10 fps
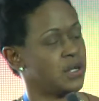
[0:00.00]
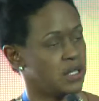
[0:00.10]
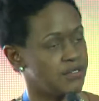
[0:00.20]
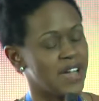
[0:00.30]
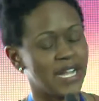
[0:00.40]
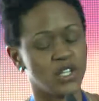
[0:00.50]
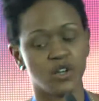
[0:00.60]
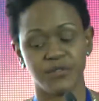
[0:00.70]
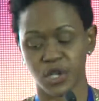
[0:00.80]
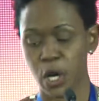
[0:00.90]
the value
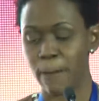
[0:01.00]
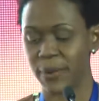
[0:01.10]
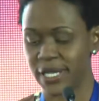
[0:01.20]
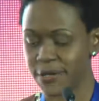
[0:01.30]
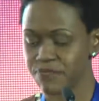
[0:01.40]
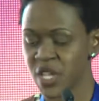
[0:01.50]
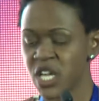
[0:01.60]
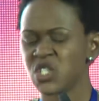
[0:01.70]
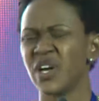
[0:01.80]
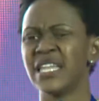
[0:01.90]
of your company.
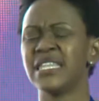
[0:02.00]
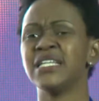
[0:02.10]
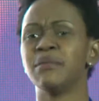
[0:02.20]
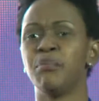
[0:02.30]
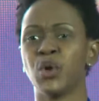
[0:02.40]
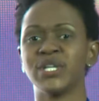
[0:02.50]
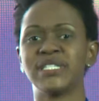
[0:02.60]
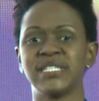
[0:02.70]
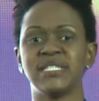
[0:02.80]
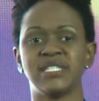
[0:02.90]
So I think the board
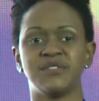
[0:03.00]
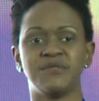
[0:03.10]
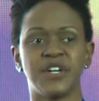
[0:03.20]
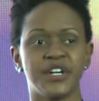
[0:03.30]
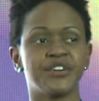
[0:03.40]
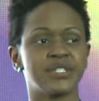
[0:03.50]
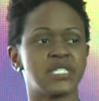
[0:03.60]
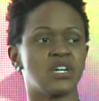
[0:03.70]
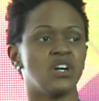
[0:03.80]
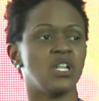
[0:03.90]
seat is very
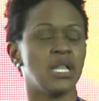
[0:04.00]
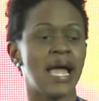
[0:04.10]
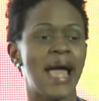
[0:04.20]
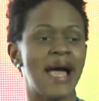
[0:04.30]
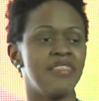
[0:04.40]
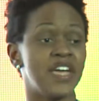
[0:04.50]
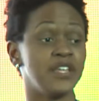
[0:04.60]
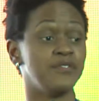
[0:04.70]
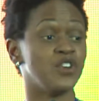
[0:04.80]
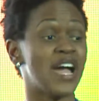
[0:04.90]
critical. And then
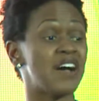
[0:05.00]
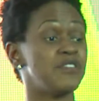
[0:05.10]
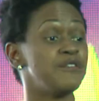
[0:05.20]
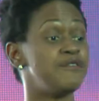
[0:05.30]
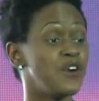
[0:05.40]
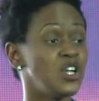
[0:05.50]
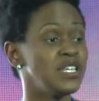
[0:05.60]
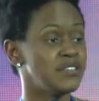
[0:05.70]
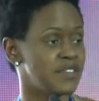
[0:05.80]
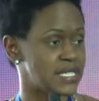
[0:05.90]
if you have a fund
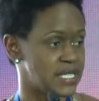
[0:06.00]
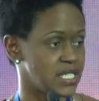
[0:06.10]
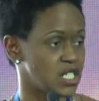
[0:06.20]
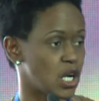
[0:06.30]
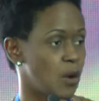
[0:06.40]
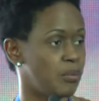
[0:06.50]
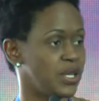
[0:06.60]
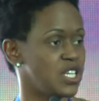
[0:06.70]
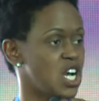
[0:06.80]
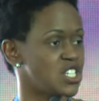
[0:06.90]
investing in your
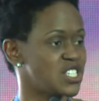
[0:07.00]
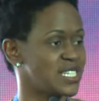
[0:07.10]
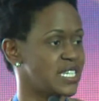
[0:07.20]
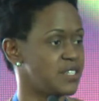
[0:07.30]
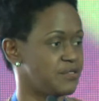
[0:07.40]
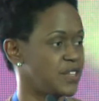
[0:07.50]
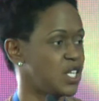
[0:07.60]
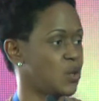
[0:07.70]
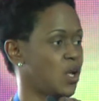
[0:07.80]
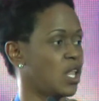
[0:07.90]
company, not just an
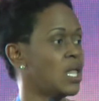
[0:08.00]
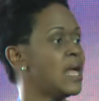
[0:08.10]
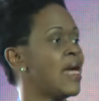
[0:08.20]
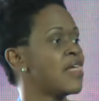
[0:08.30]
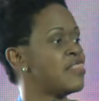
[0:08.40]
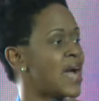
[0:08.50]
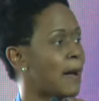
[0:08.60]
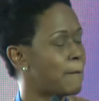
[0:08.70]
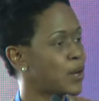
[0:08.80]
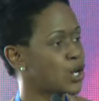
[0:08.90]
individual, that
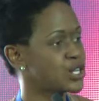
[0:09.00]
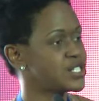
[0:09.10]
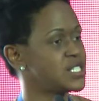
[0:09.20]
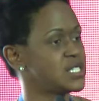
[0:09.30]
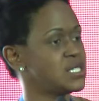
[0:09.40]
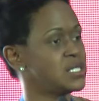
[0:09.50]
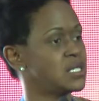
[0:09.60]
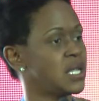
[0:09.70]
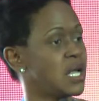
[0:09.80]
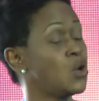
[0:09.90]
person
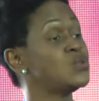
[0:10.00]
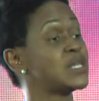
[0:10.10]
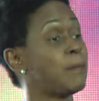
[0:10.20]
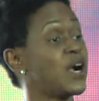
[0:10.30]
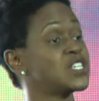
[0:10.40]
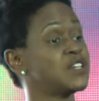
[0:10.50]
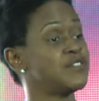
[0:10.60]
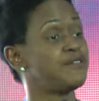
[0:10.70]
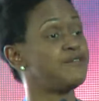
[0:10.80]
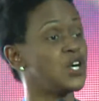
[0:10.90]
who's a part of
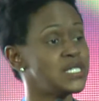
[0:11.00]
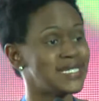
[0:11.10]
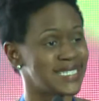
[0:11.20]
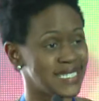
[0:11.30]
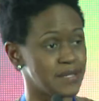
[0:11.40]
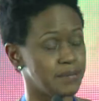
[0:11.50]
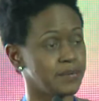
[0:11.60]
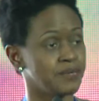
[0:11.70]
the fund team,